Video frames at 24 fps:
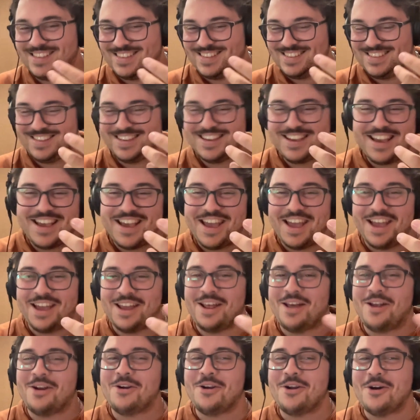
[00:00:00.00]
and
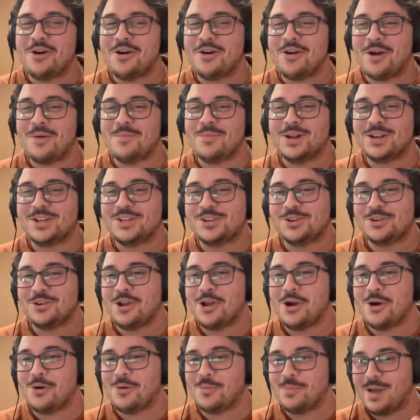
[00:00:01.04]
I don't know how much you
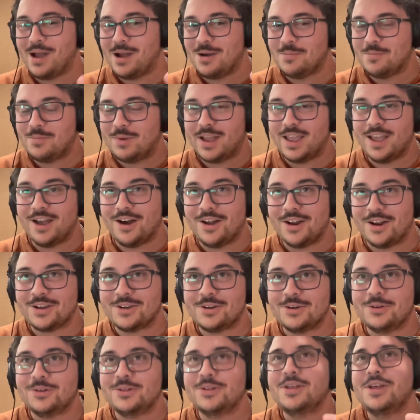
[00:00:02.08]
know about
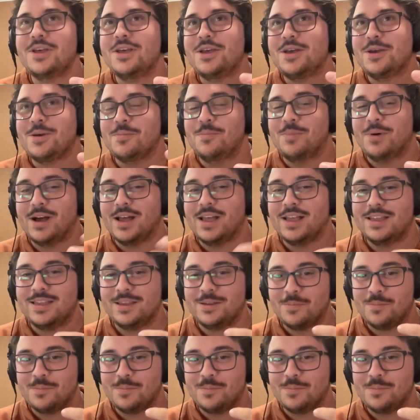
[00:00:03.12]
Bionicle, but in